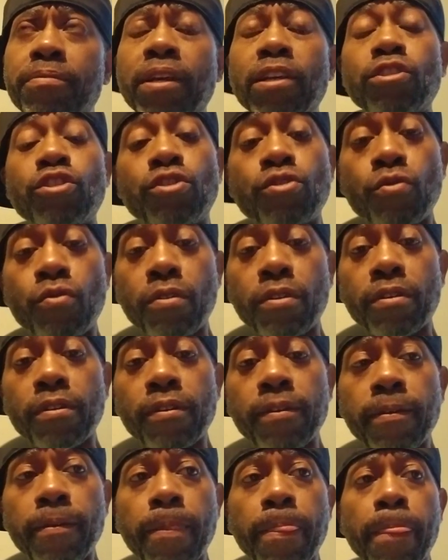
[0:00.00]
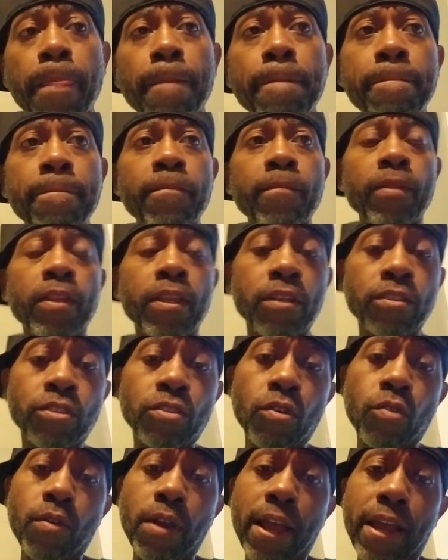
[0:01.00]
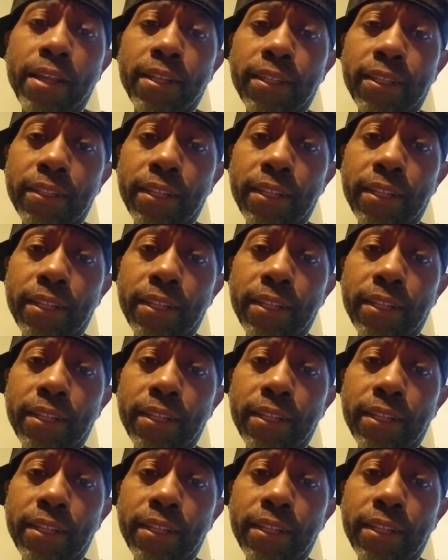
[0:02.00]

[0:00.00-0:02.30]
not sure. So I